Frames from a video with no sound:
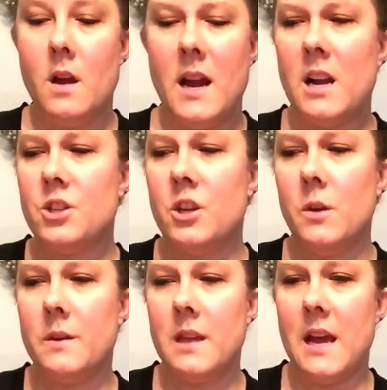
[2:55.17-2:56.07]
And I'll show
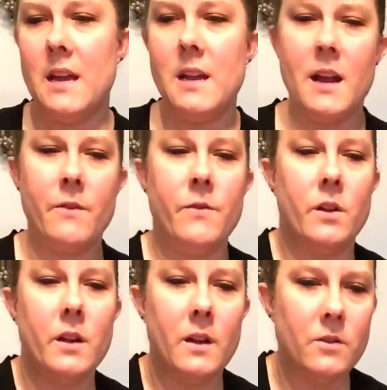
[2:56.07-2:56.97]
you at the end how to
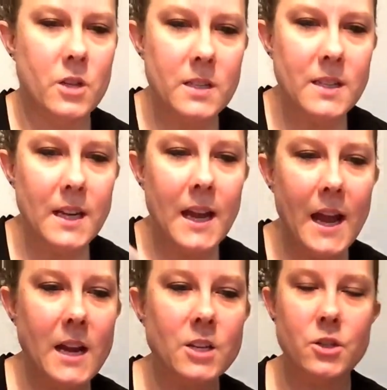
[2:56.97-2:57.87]
fill it. And just in
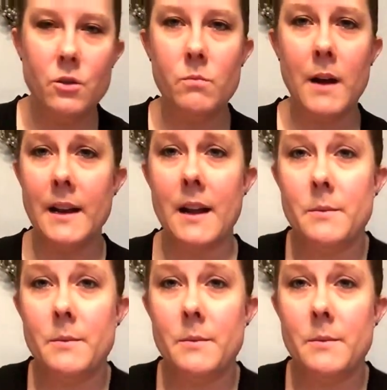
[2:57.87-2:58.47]
case you might not,